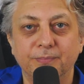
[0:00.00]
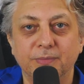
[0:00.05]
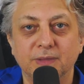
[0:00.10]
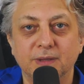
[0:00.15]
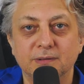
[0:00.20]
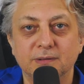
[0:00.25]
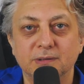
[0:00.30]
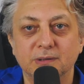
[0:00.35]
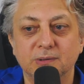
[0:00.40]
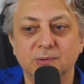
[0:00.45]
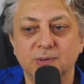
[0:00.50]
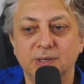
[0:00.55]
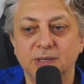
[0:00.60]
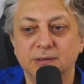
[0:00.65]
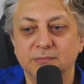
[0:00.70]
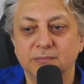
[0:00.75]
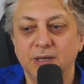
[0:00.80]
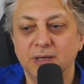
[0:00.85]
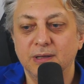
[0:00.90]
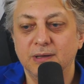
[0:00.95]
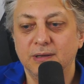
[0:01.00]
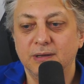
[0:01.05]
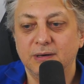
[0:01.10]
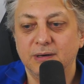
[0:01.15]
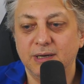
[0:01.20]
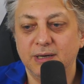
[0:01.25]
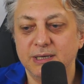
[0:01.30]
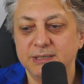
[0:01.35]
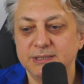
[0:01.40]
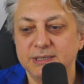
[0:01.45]
So
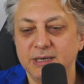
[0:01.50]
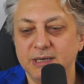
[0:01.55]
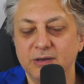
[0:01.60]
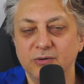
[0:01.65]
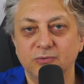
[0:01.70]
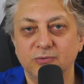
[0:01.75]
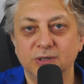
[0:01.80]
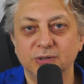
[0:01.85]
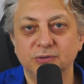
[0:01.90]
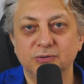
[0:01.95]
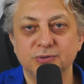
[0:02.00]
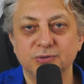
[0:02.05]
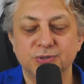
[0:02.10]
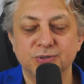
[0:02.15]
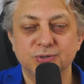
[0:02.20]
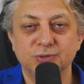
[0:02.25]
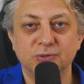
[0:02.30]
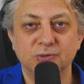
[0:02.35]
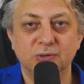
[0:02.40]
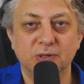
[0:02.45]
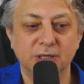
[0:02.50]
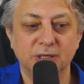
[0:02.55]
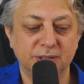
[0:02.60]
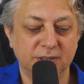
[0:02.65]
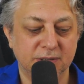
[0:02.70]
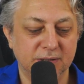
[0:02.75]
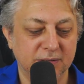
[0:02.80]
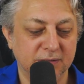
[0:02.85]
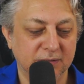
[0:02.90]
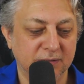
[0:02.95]
let's say you want to sort
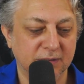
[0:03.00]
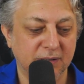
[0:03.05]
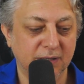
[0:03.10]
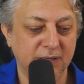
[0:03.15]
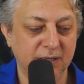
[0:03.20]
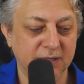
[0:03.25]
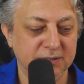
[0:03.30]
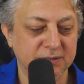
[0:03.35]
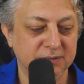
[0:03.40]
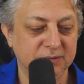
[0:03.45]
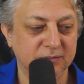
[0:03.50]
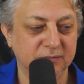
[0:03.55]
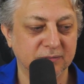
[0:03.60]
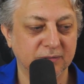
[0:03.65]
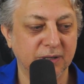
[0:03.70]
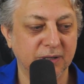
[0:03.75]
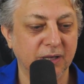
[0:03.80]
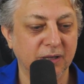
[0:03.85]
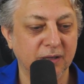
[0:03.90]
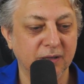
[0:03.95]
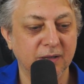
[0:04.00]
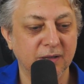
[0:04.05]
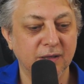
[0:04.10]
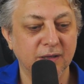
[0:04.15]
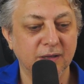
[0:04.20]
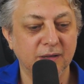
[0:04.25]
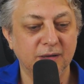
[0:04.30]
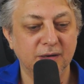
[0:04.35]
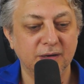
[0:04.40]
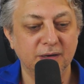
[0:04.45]
a list. Okay,
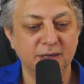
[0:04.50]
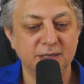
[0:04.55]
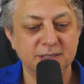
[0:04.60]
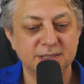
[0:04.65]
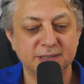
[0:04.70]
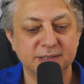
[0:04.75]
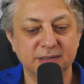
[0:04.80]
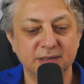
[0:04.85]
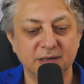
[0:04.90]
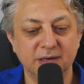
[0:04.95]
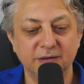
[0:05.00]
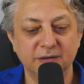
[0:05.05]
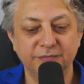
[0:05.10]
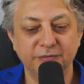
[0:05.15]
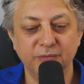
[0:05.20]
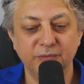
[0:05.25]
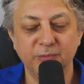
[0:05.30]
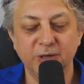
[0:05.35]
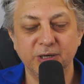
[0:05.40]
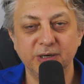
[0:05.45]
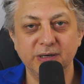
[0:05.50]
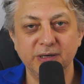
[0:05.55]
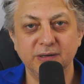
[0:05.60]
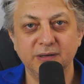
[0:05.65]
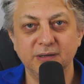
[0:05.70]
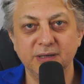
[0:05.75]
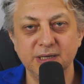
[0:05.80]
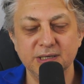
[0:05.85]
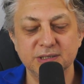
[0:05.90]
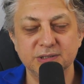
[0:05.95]
let's start from a
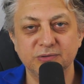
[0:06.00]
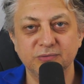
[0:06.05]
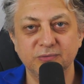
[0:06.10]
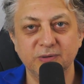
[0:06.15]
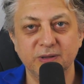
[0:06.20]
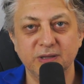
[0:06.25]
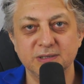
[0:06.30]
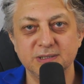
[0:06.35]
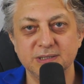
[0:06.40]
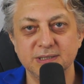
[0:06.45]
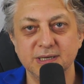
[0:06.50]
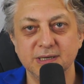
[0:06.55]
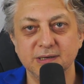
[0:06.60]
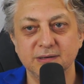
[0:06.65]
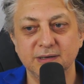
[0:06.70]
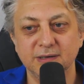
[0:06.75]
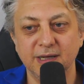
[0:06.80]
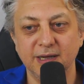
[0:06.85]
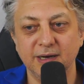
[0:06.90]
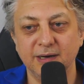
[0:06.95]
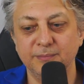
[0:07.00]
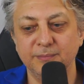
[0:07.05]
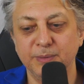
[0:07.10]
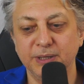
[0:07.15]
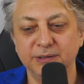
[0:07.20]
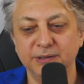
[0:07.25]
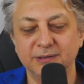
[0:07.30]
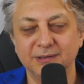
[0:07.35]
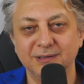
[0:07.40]
list with a single element.